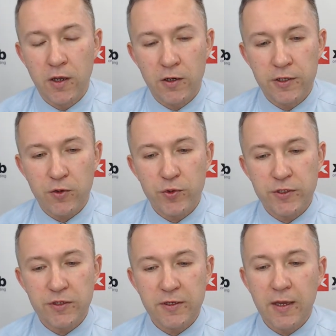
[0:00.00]

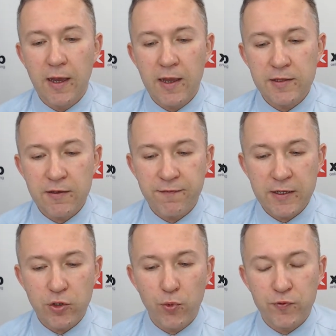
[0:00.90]
liquidity. And the
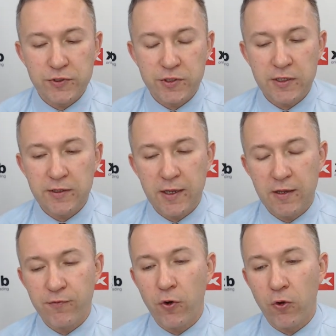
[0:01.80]
Fed, obviously, they
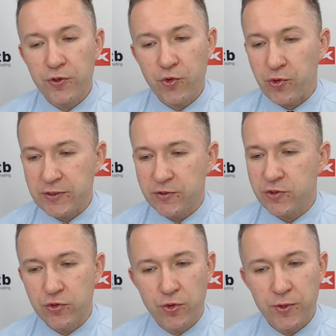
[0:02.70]
have all the reasons
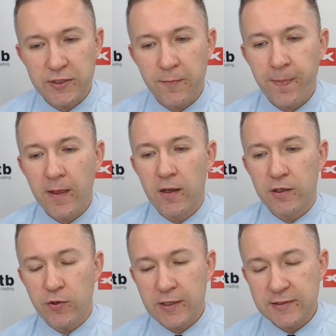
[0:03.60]
to do it.
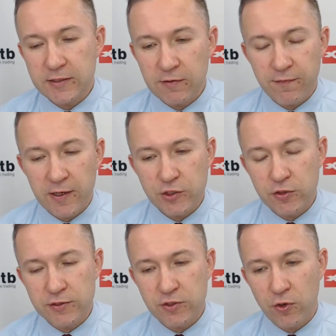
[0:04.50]
You can see
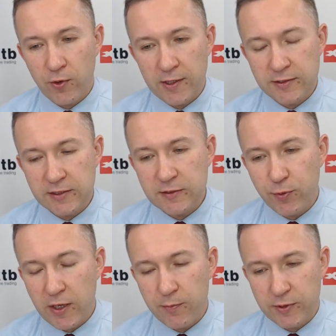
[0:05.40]
inflation is already
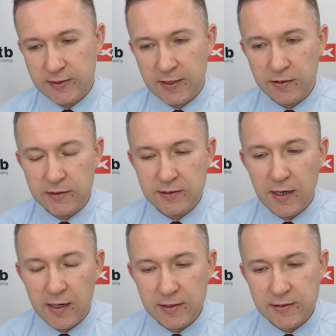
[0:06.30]
6.8%, it's
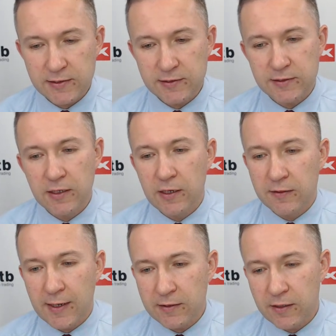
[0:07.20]
highest since
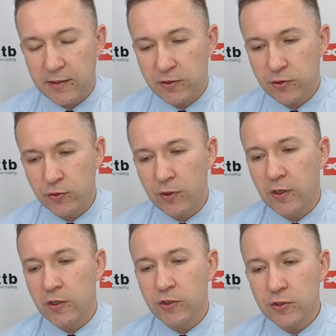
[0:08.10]
1982.
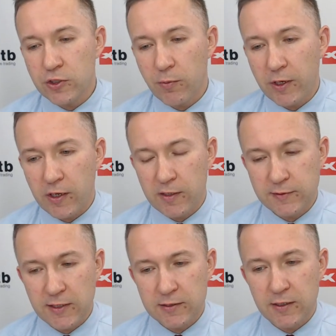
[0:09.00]
New job
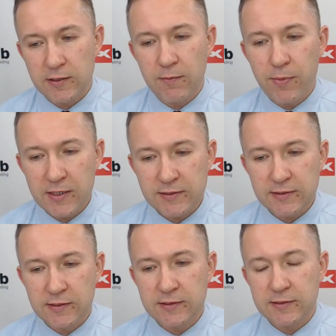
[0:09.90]
claims data are the best
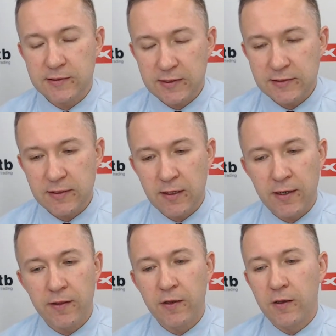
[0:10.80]
since
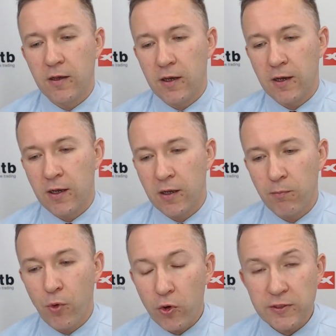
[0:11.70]
69,
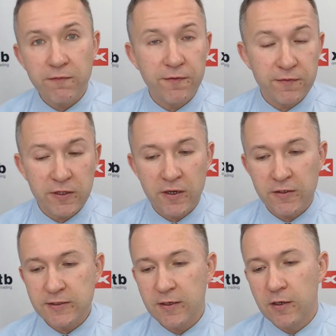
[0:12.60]
more than 50
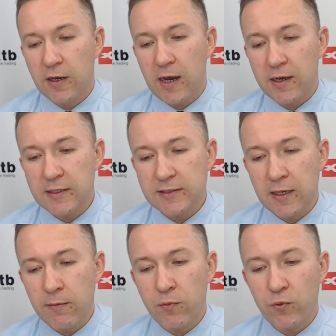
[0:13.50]
years.
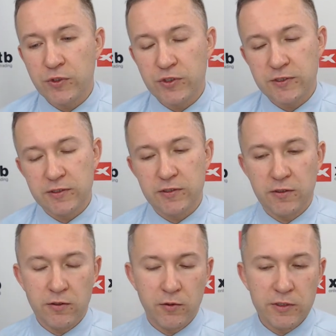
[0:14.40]
ISM, which is
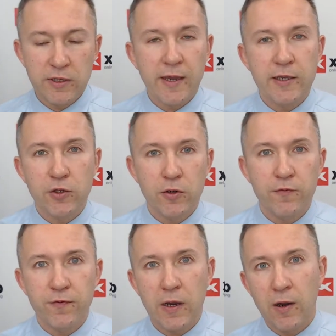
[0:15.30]
indicator
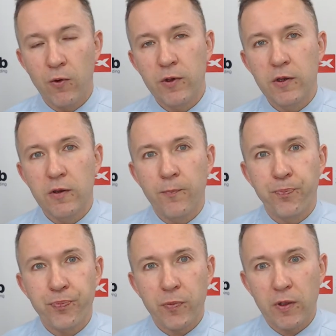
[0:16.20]
of how
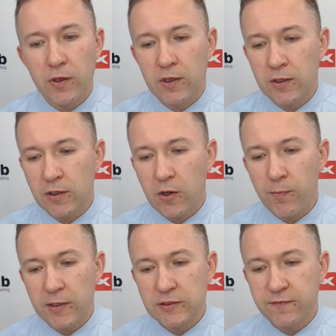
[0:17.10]

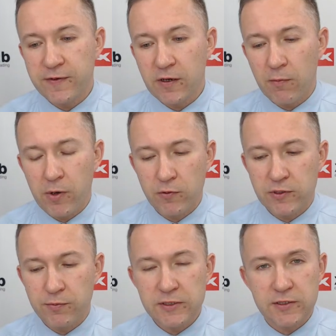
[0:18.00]
companies feel about
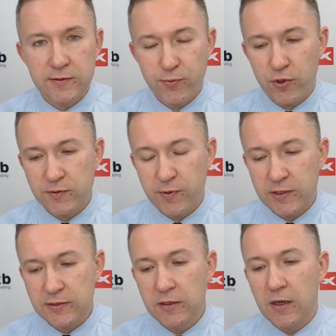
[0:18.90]
the business
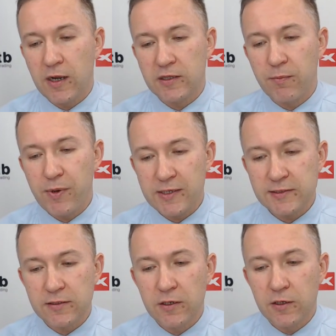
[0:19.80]
prospects, are the
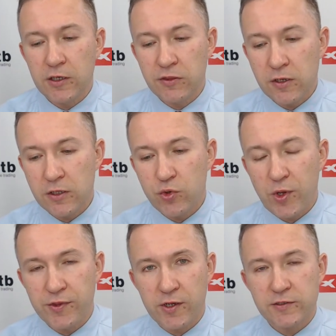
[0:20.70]
best in nearly
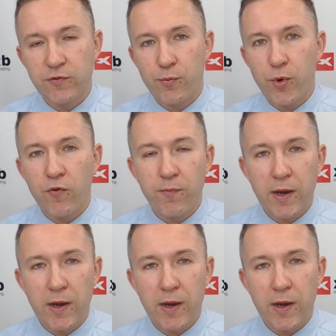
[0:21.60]
20 years for both